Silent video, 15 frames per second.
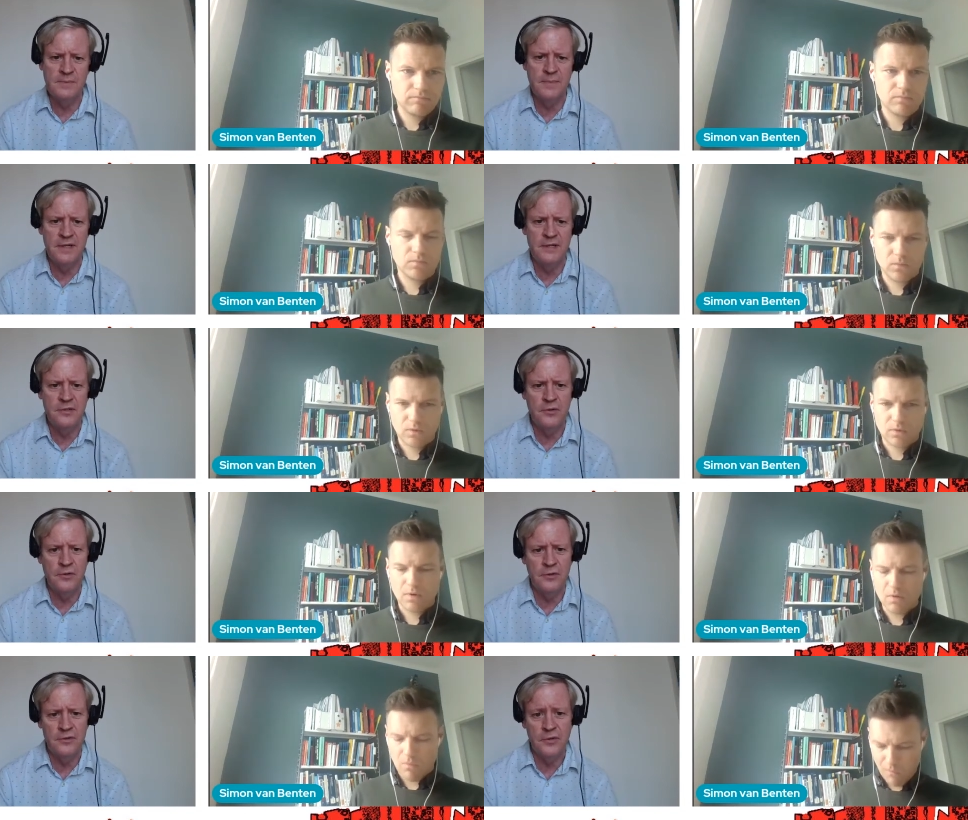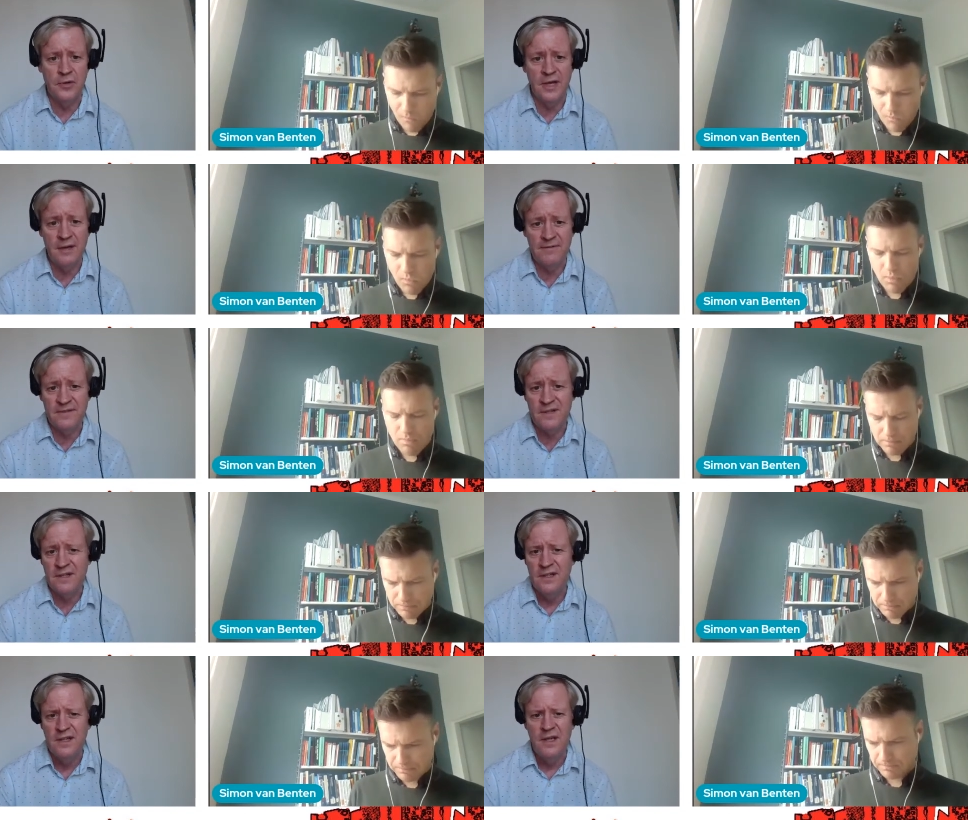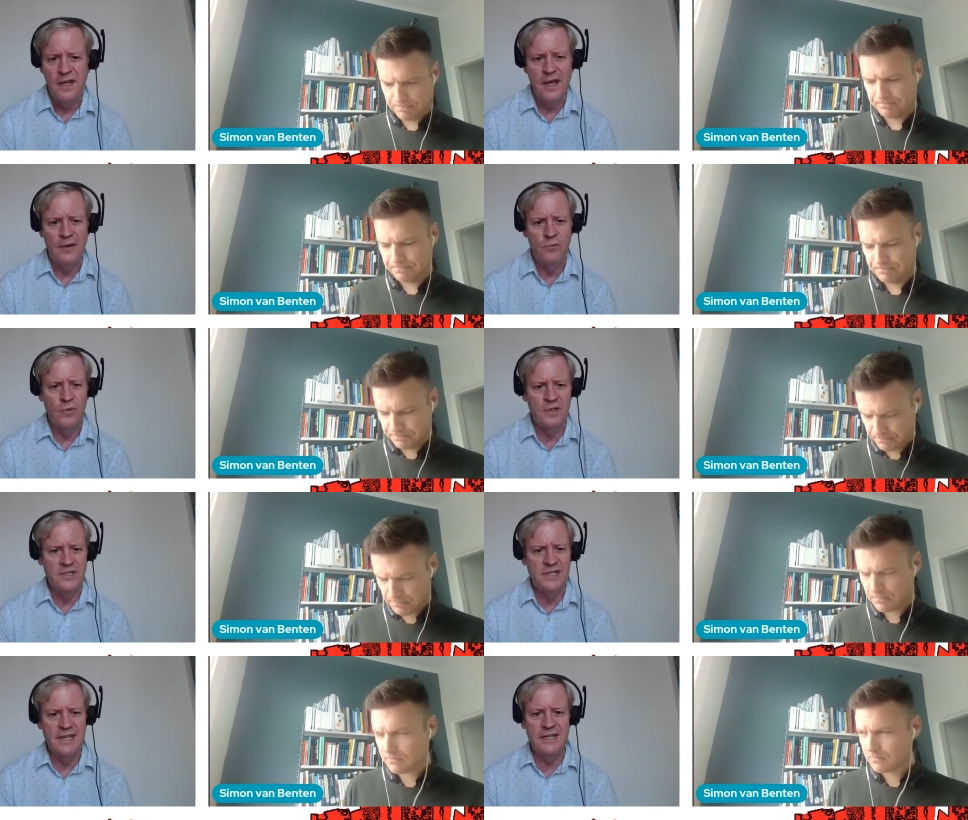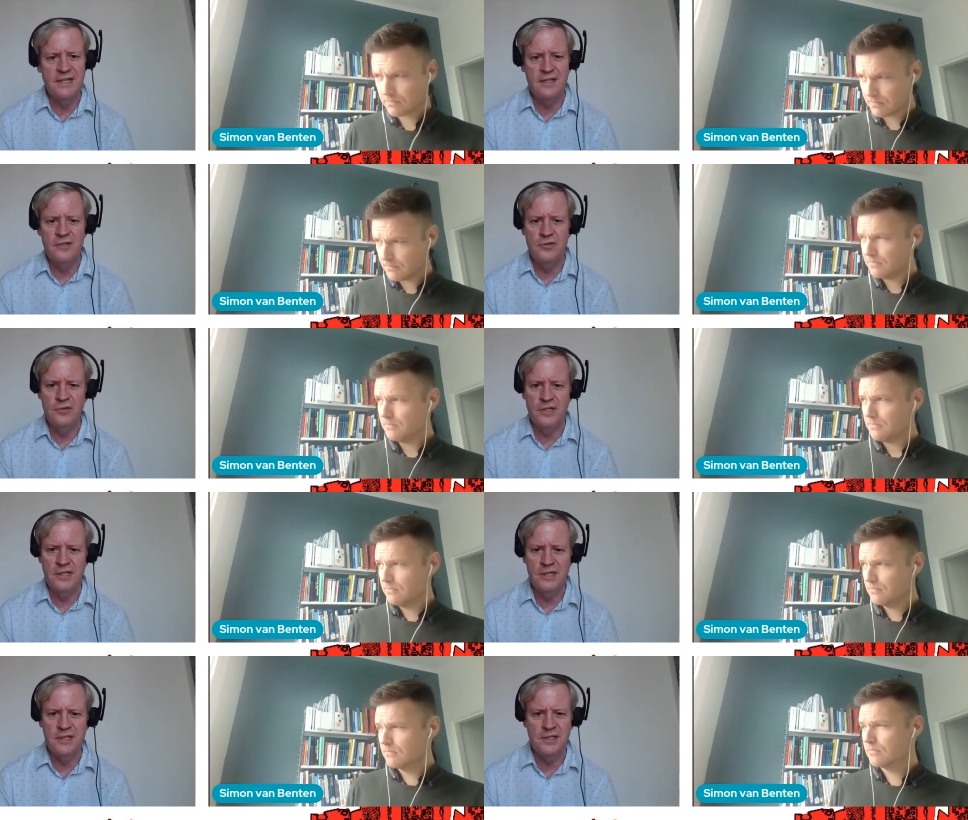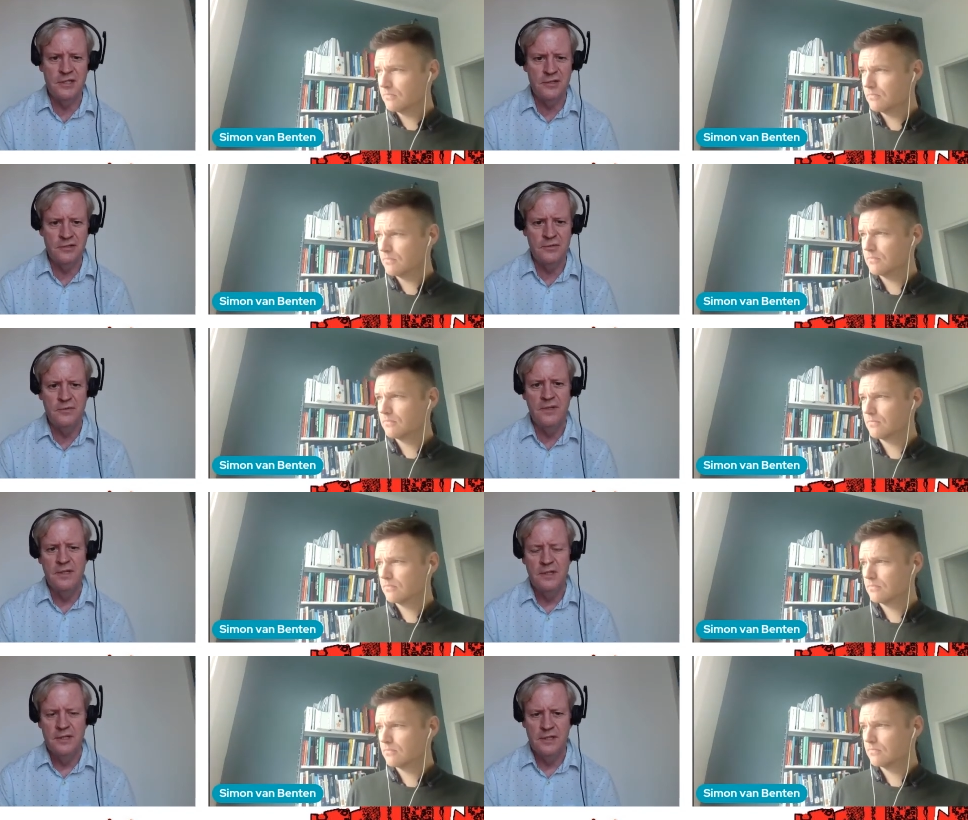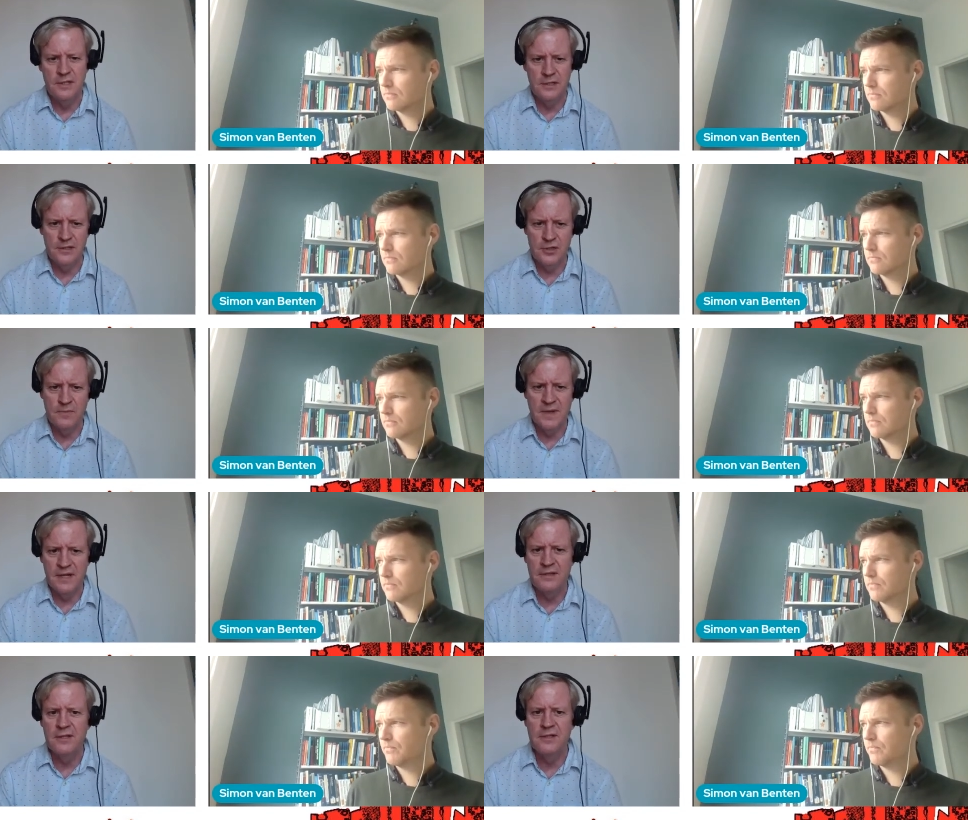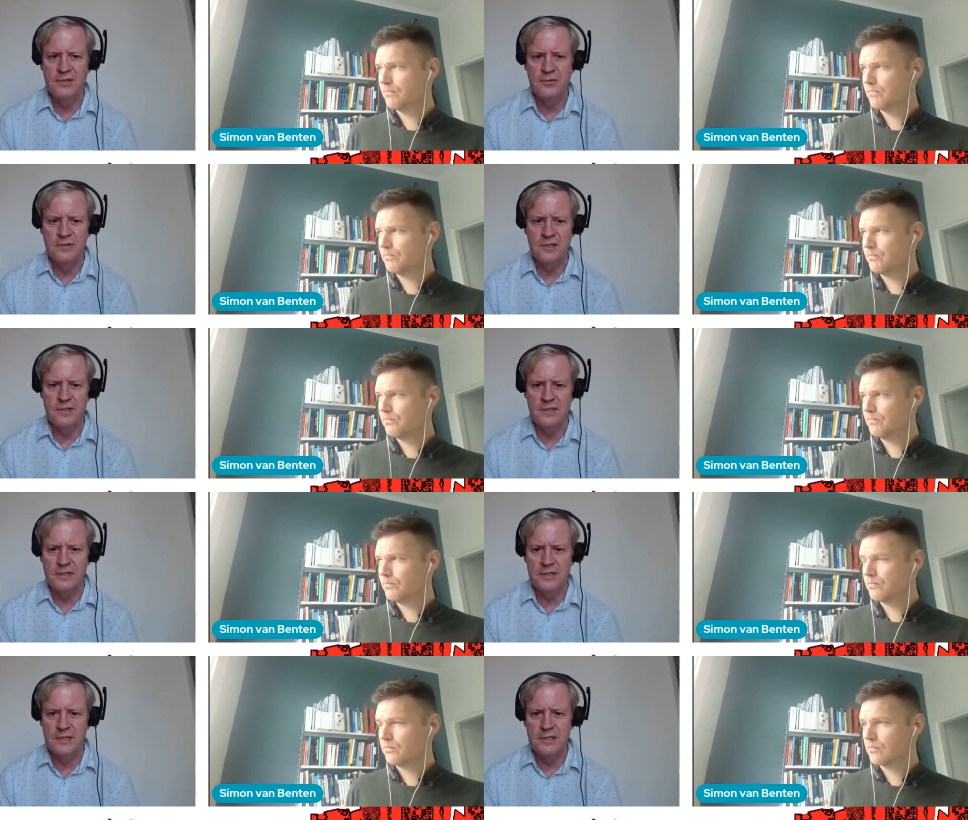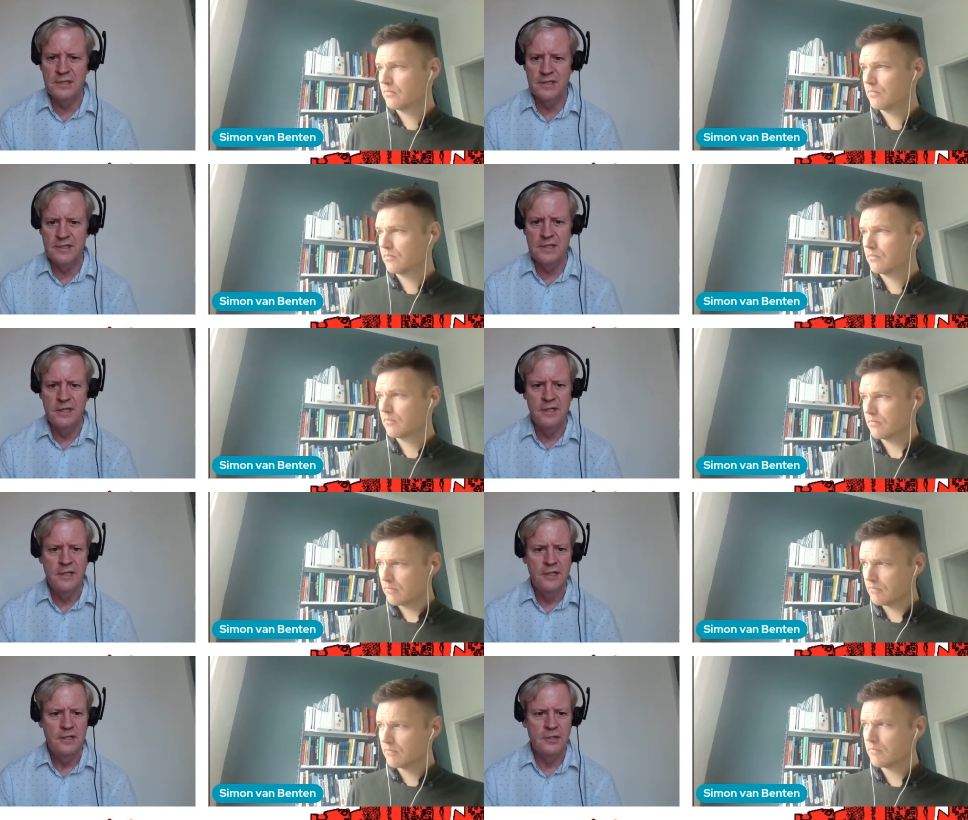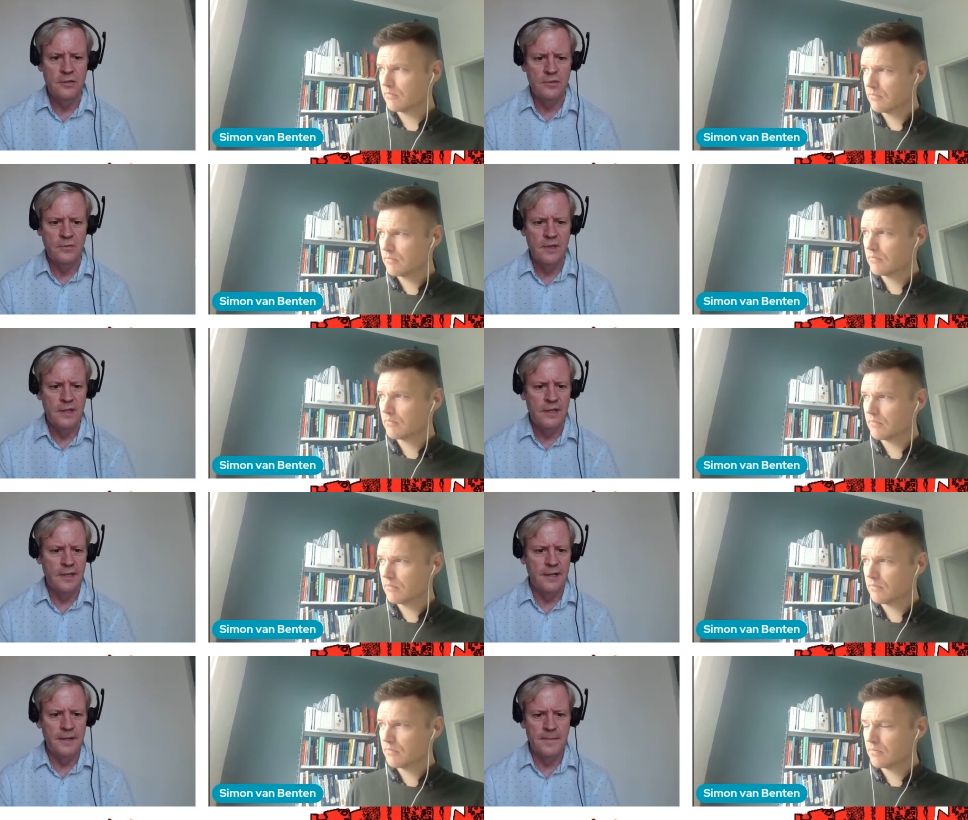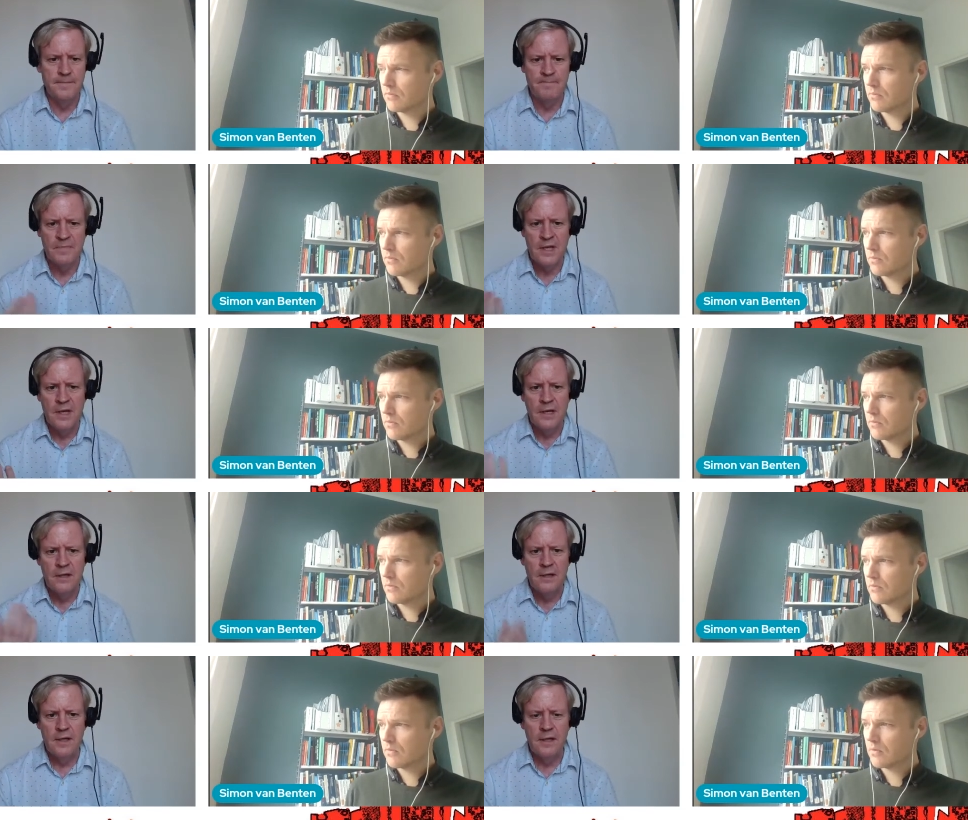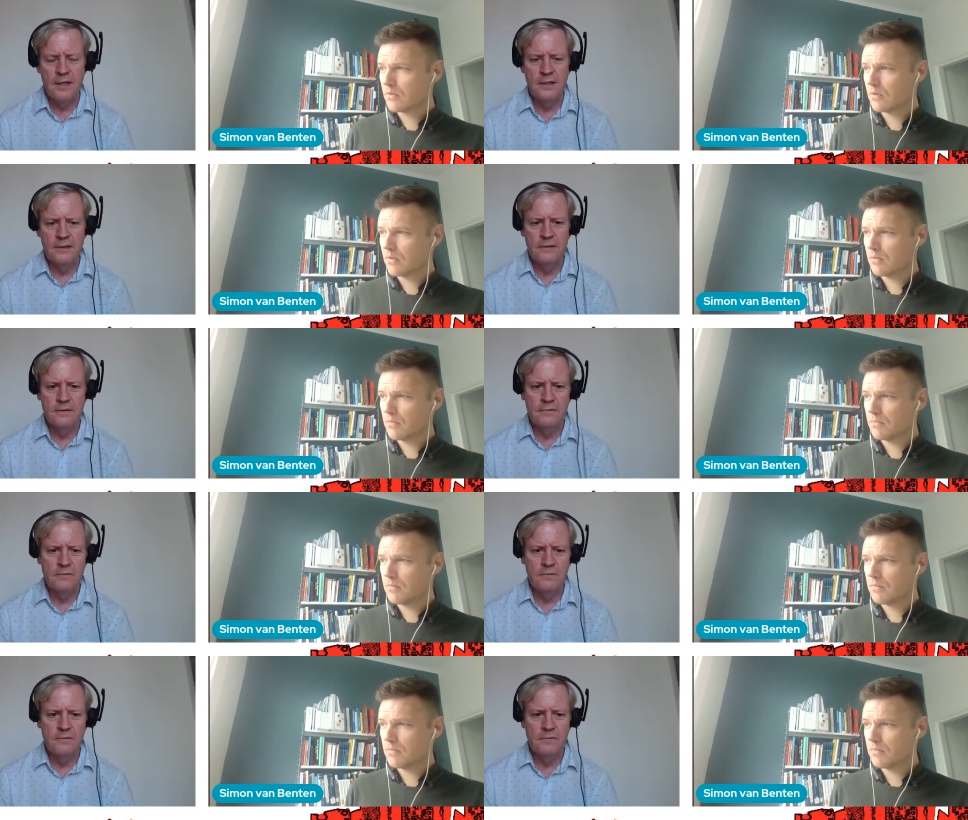Speaker 1: expend your your effort and what data you need to to, to make those sorts of decisions. So um, uh,